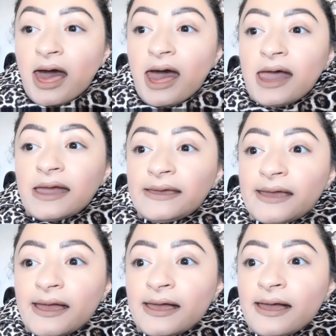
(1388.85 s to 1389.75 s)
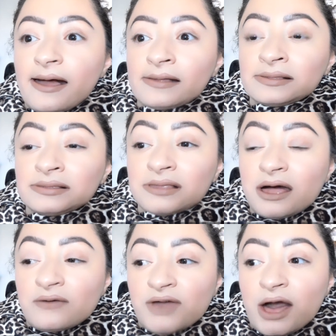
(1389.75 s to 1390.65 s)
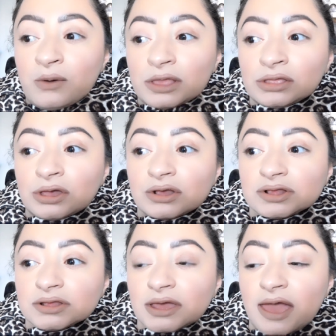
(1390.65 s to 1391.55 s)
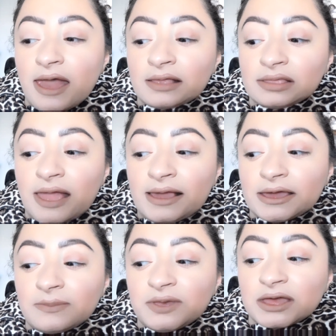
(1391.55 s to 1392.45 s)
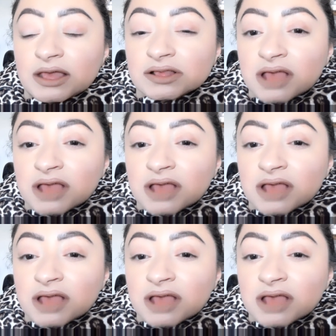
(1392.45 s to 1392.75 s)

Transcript: I love how it looks. I like it because